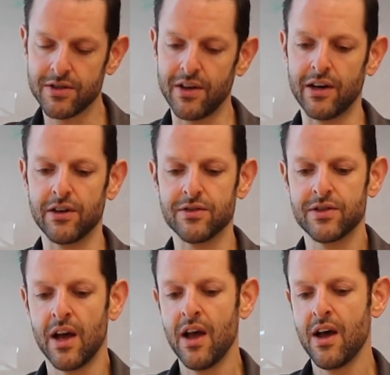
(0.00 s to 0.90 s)

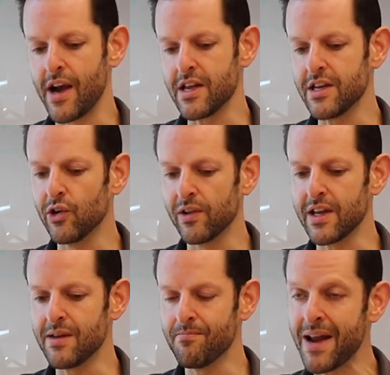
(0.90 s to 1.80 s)
there's kind of
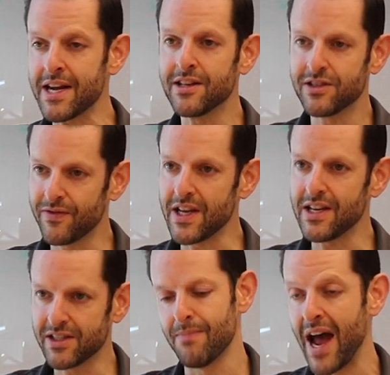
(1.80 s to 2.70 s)
yearly maintenance
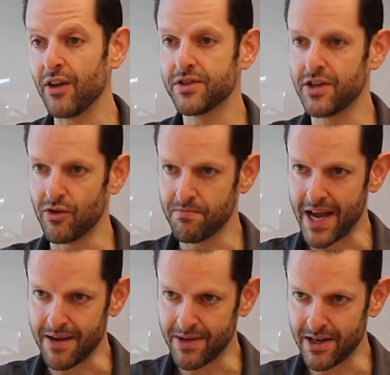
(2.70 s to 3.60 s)
fees, milestone
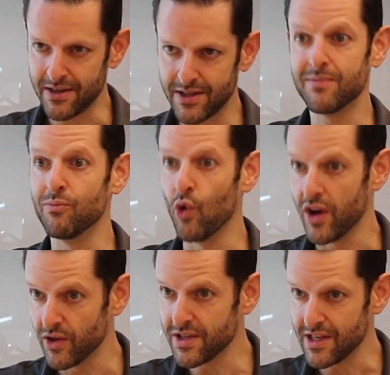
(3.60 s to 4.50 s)
payments, some
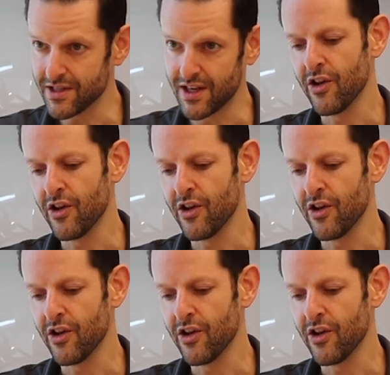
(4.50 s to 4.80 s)
royalties.